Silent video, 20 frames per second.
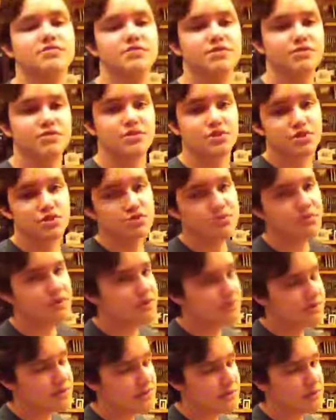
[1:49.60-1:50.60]
between
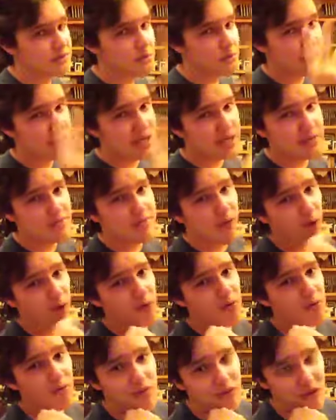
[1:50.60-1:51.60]
Supernovas 3
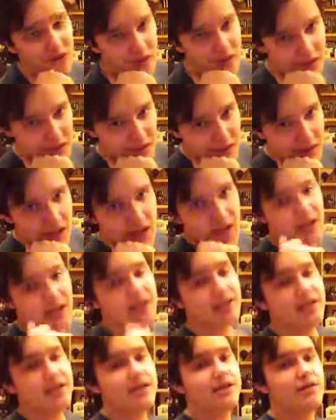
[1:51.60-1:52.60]
Part 1
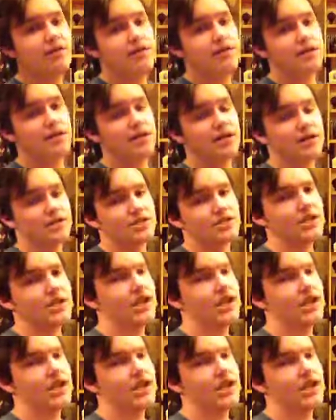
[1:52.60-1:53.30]
and Neo on the Edge of